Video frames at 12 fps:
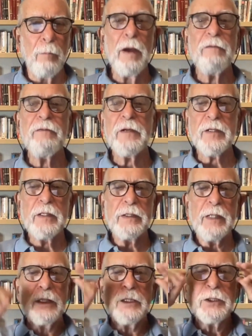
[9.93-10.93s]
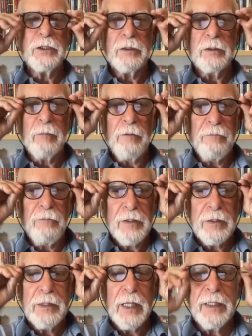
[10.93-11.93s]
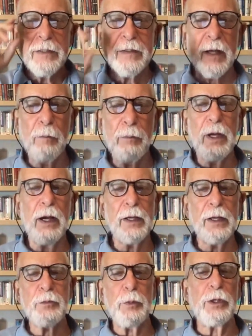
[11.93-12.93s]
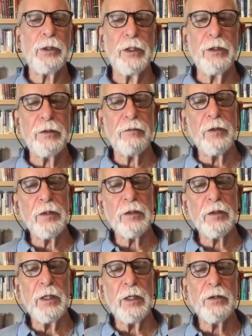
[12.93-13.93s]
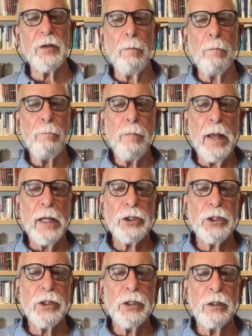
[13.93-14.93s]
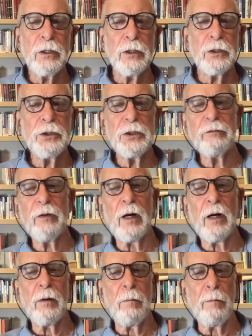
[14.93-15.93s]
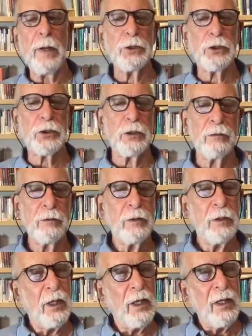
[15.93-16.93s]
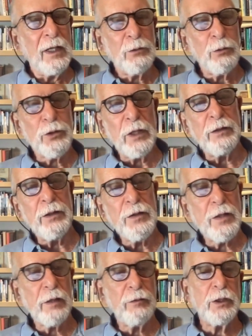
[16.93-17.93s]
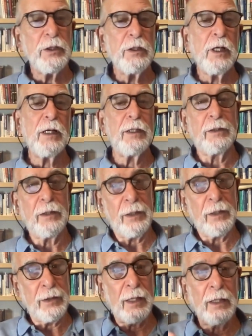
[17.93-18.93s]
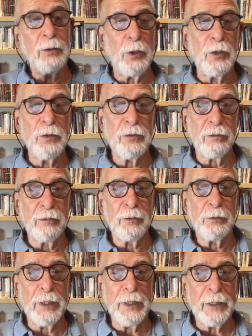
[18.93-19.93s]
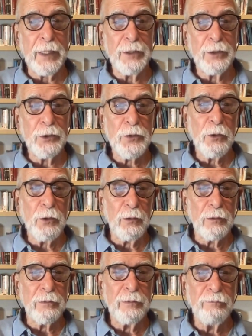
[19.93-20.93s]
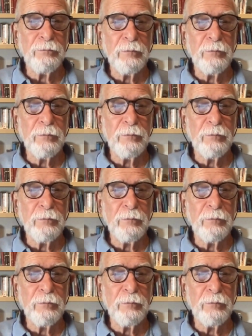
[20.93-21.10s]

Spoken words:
My fascinating Zambia experience, visiting the magical Shiva mansion. It was 1979 and I was 29 years old.